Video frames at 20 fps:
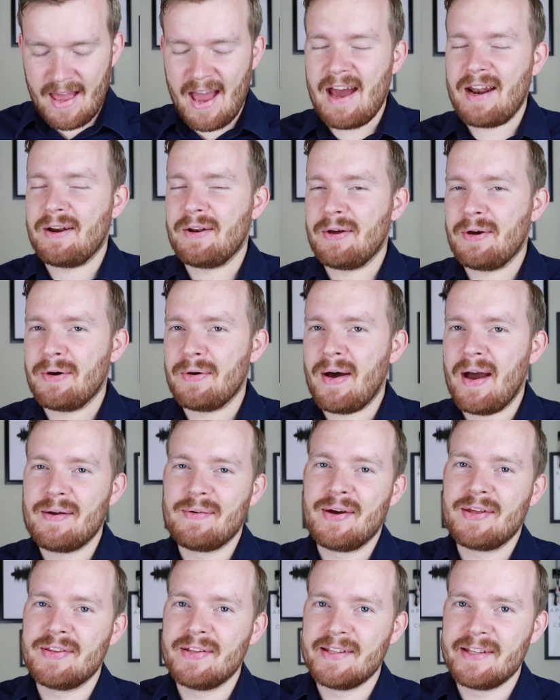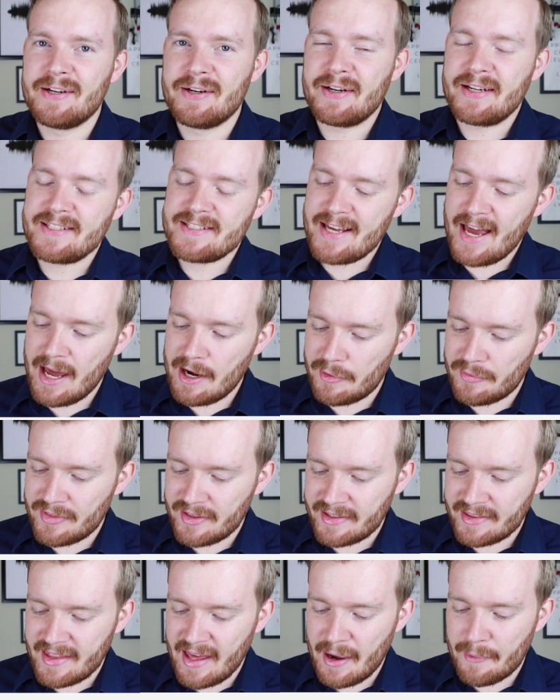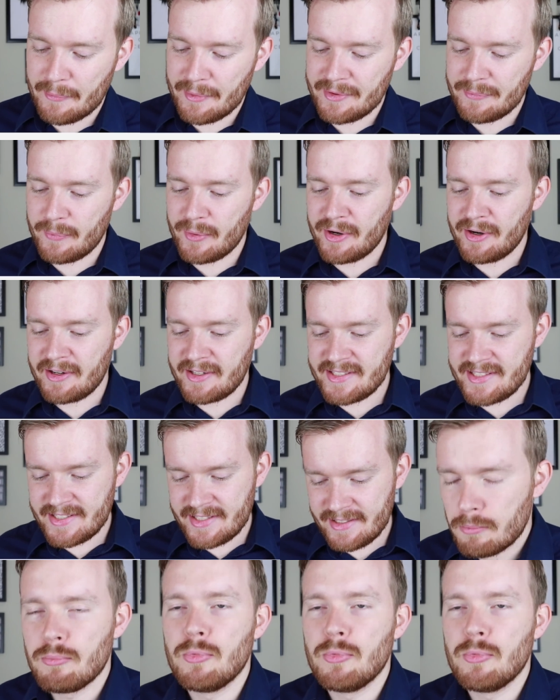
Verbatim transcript: I don't know. I read the lyrics. I don't think that one works.